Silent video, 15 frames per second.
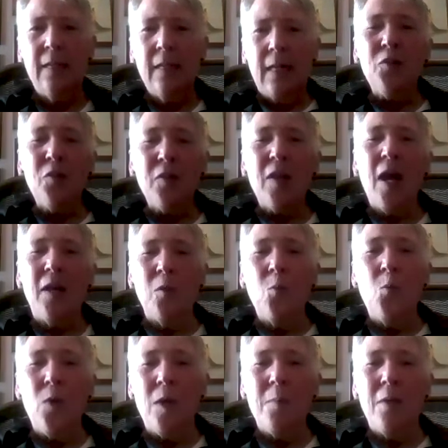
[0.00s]
Those are the kind
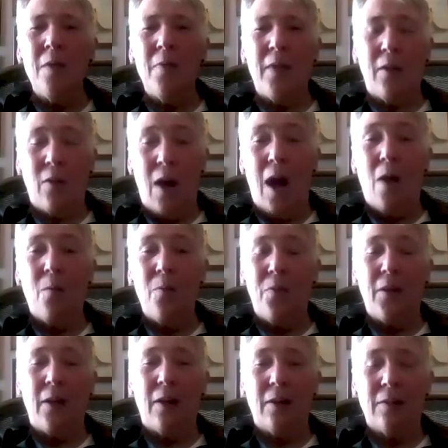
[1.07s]
of women that are out
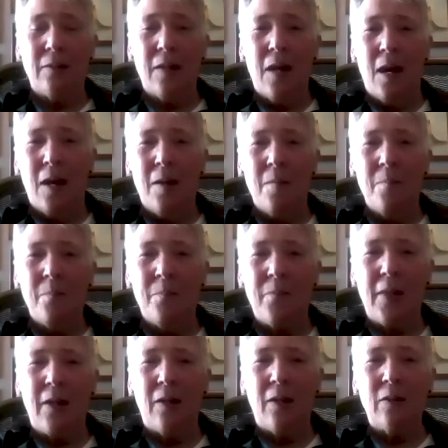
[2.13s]
there,
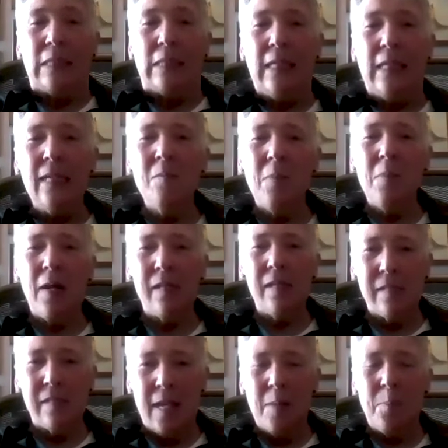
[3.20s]
that are leading by
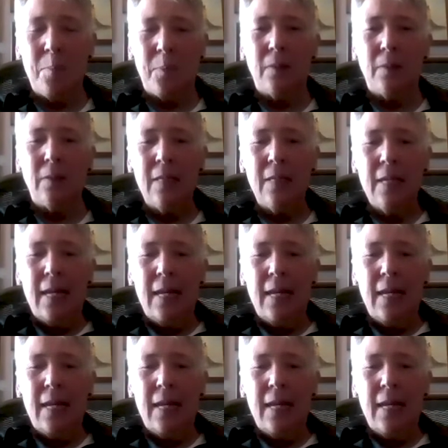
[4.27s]
example.